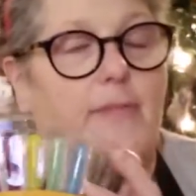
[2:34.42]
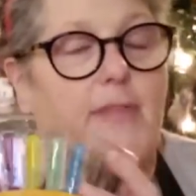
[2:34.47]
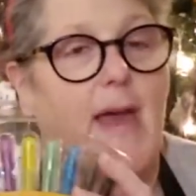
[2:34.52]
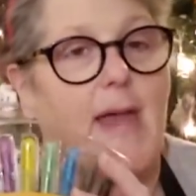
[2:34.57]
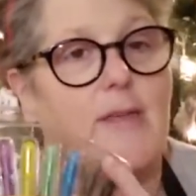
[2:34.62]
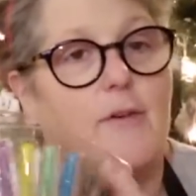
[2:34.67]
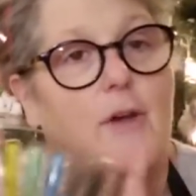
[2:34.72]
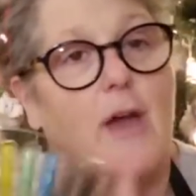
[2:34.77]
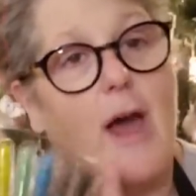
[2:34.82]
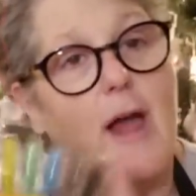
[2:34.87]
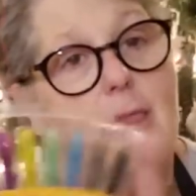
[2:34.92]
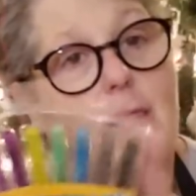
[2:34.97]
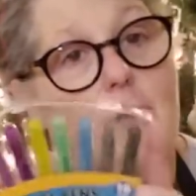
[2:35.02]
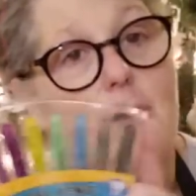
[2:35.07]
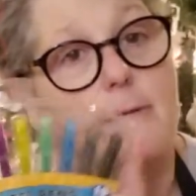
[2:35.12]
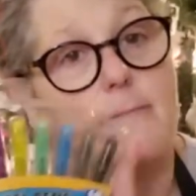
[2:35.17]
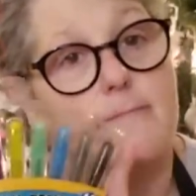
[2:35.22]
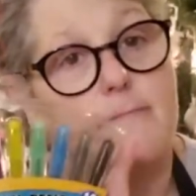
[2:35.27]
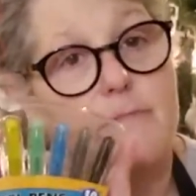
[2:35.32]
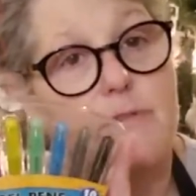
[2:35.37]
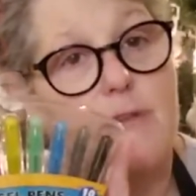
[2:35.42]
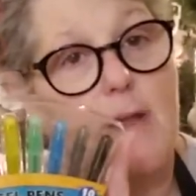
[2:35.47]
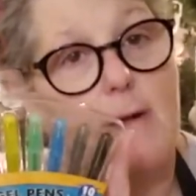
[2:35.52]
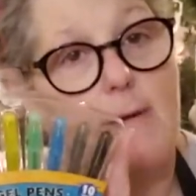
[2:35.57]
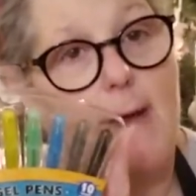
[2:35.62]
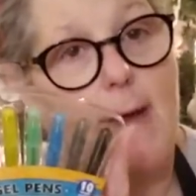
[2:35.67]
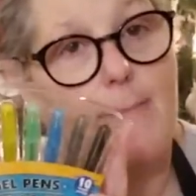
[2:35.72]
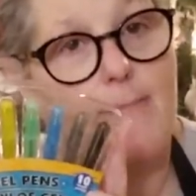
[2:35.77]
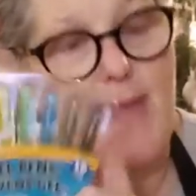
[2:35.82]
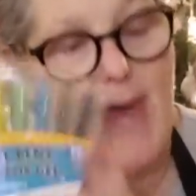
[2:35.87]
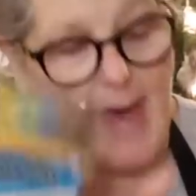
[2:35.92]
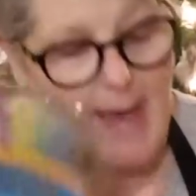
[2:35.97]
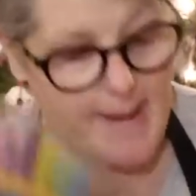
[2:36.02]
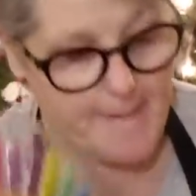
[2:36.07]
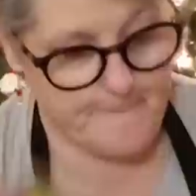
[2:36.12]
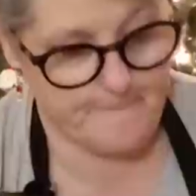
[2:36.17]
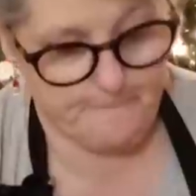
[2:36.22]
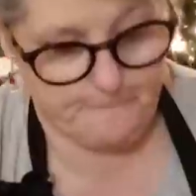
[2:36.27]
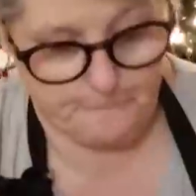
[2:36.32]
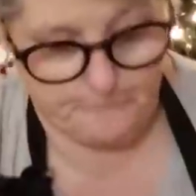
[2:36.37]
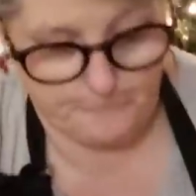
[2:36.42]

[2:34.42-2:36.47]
that you color. So I grabbed that.